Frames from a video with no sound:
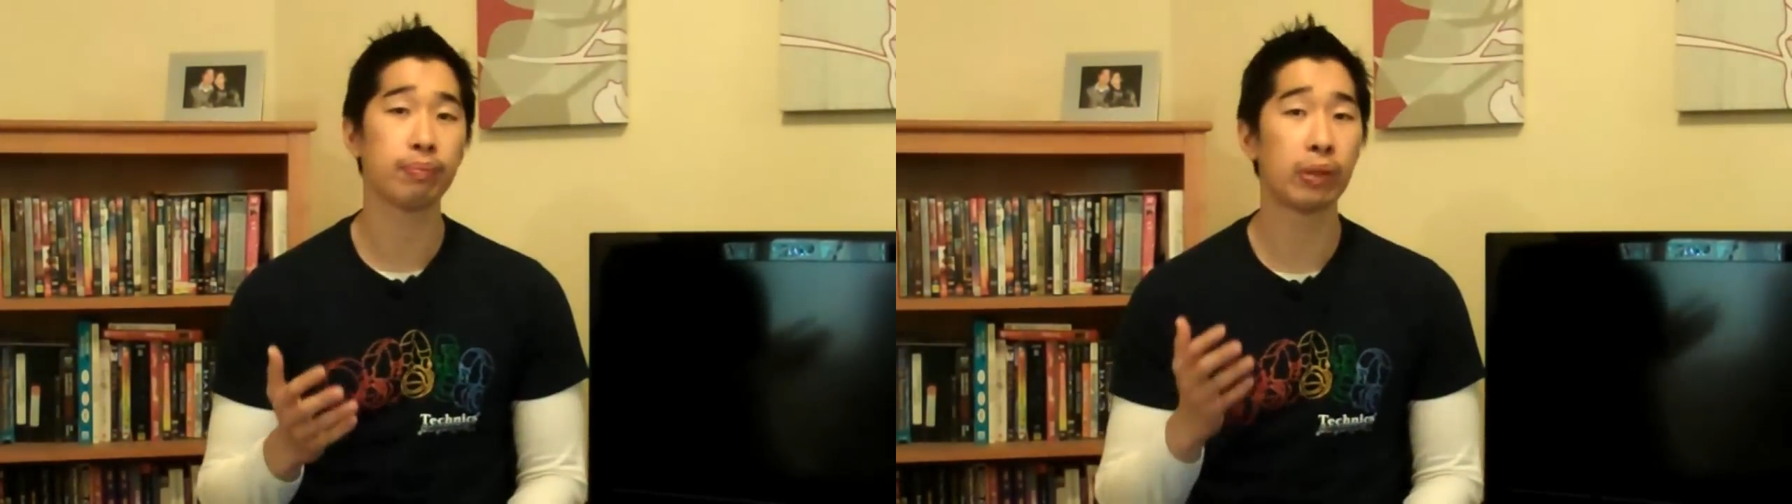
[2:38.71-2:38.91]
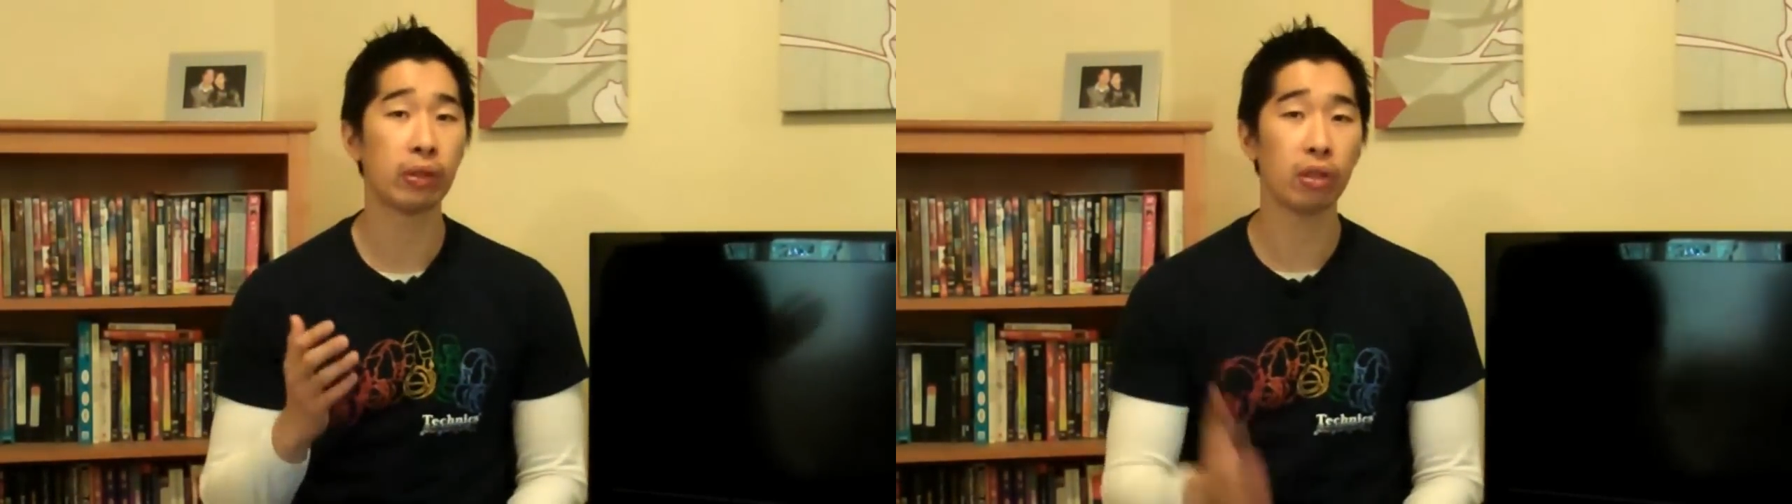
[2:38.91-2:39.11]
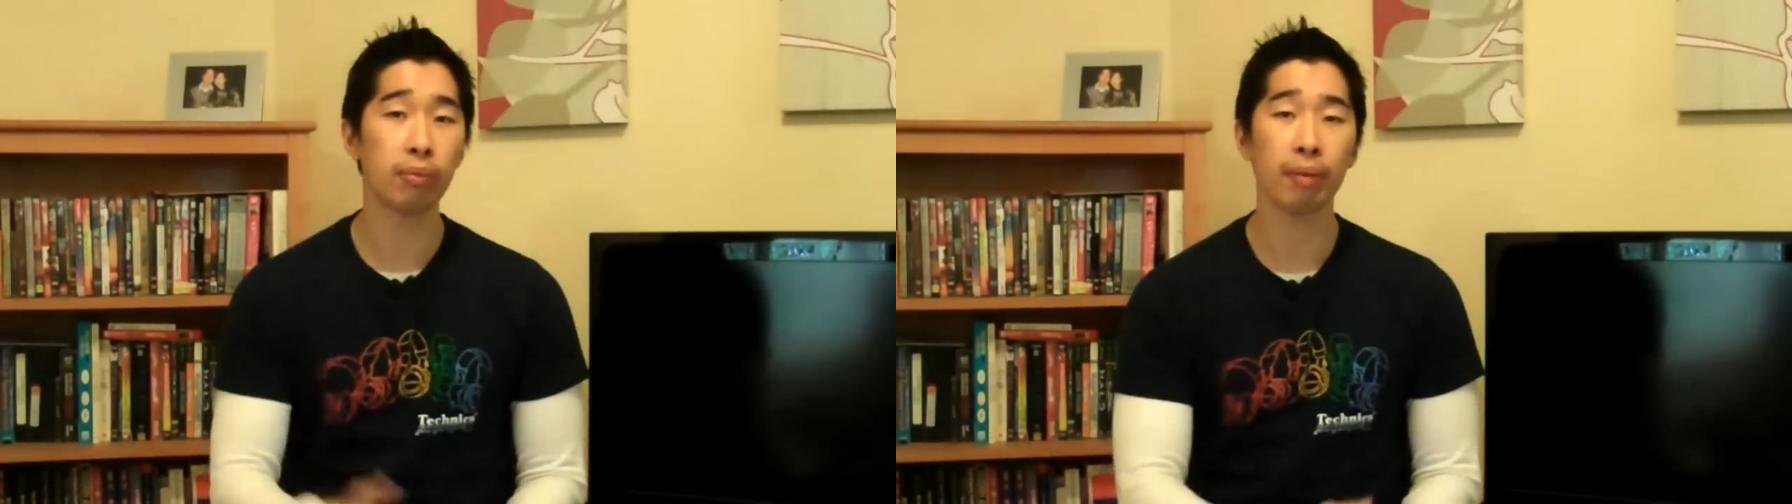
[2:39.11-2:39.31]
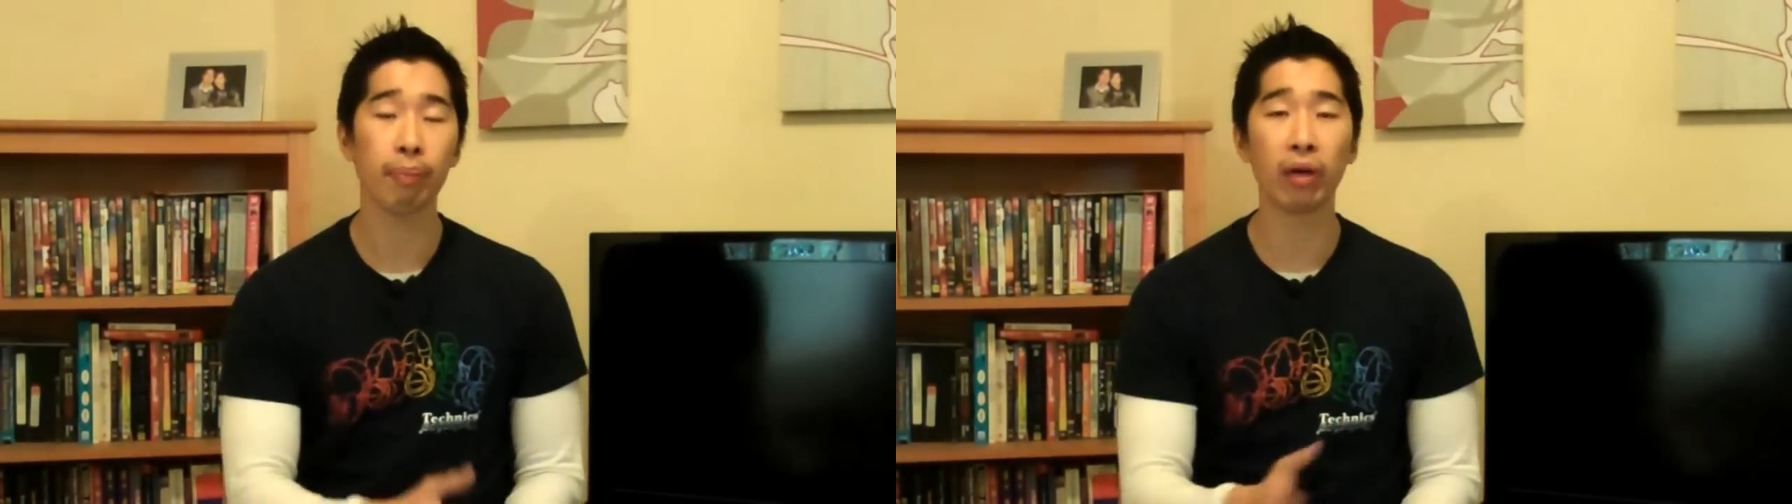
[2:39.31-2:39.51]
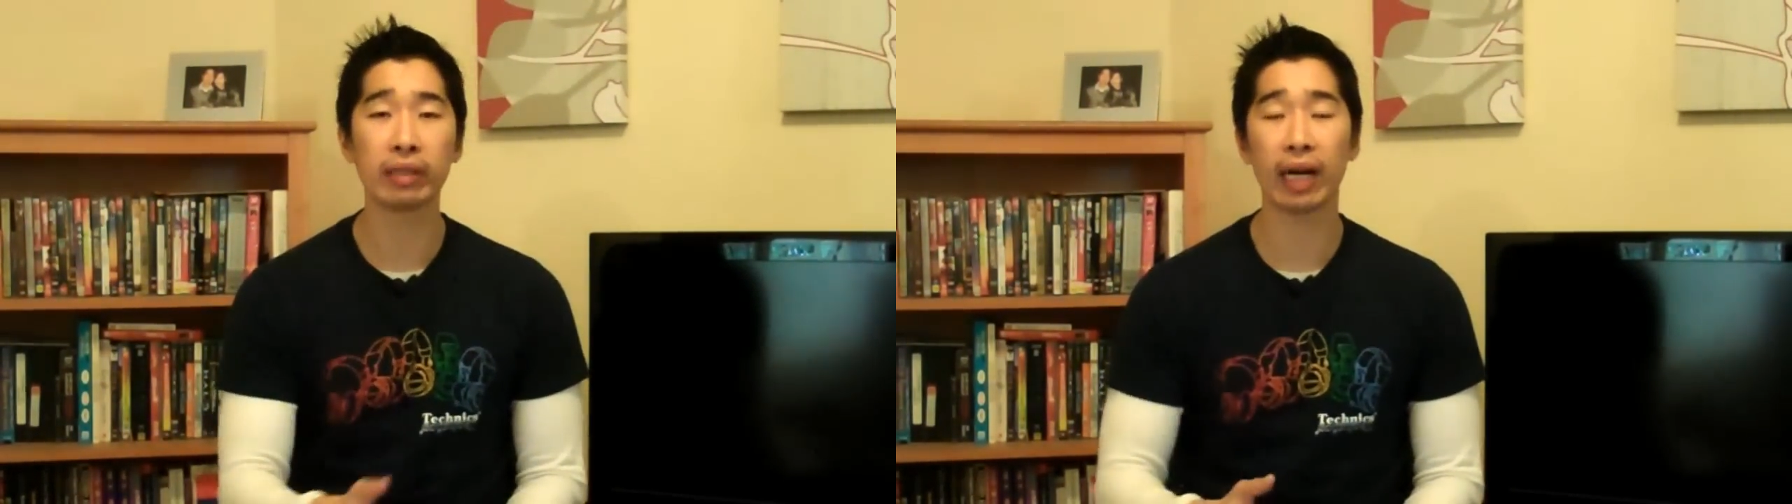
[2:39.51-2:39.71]
put all my
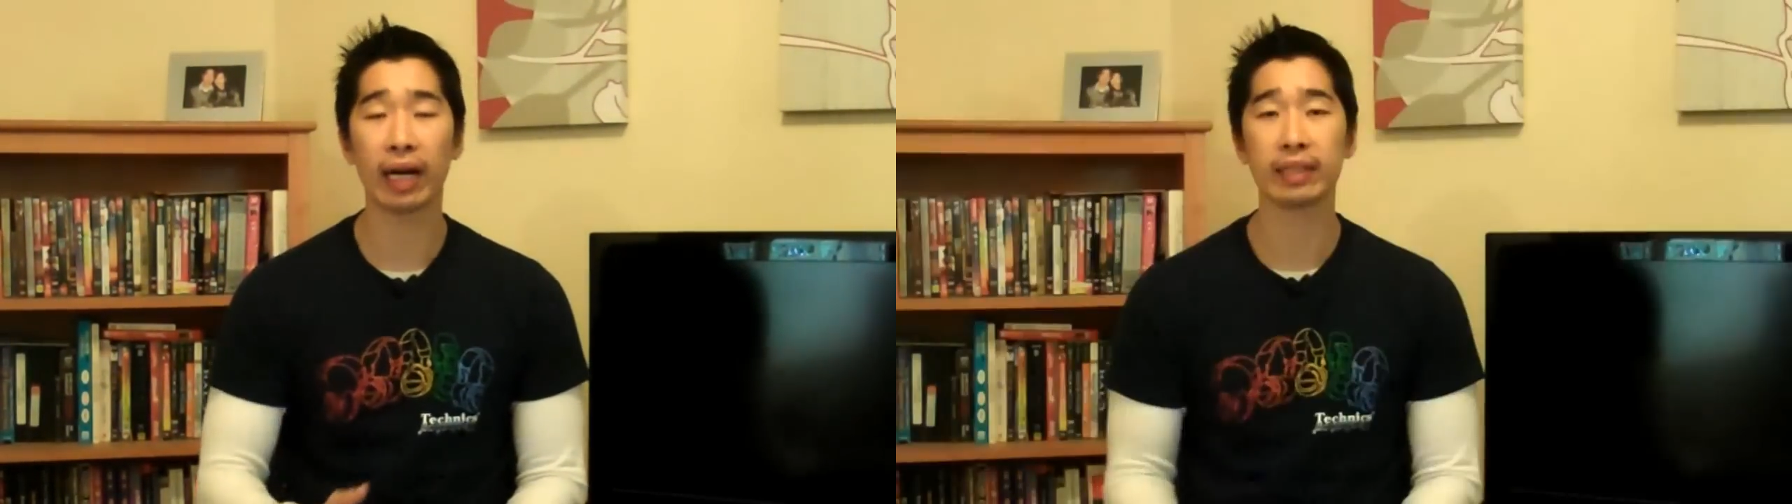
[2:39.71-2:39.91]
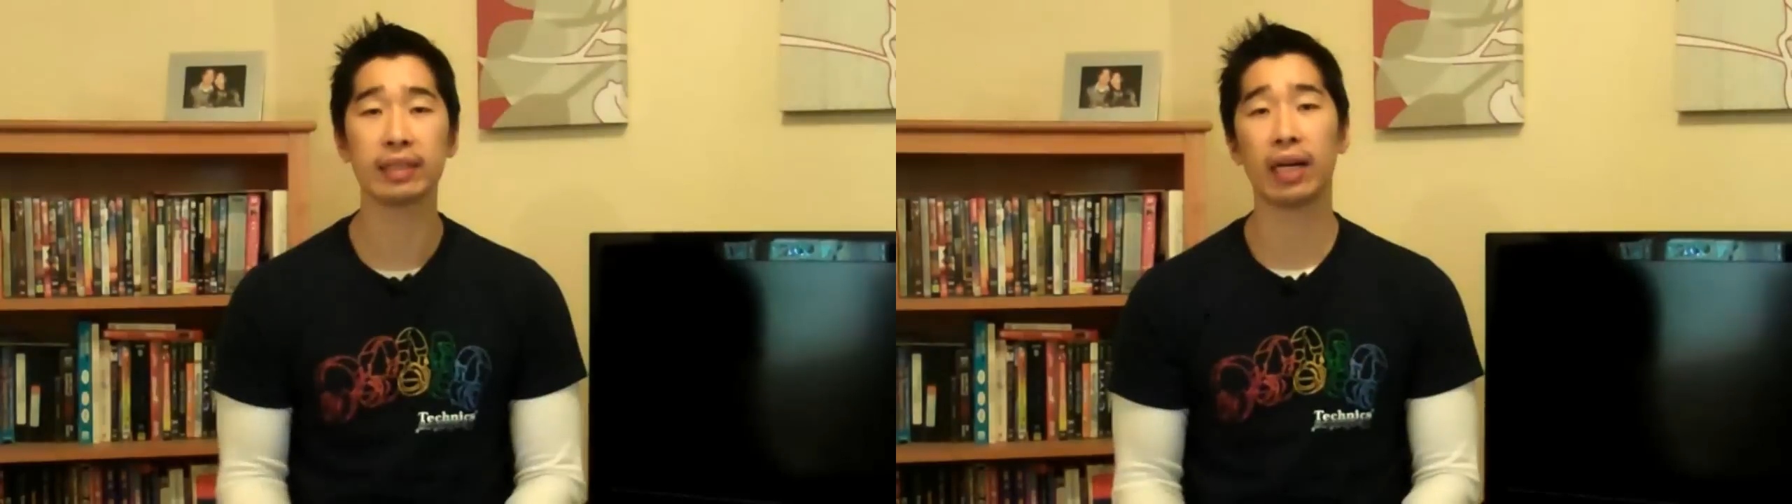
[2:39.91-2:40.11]
podcasts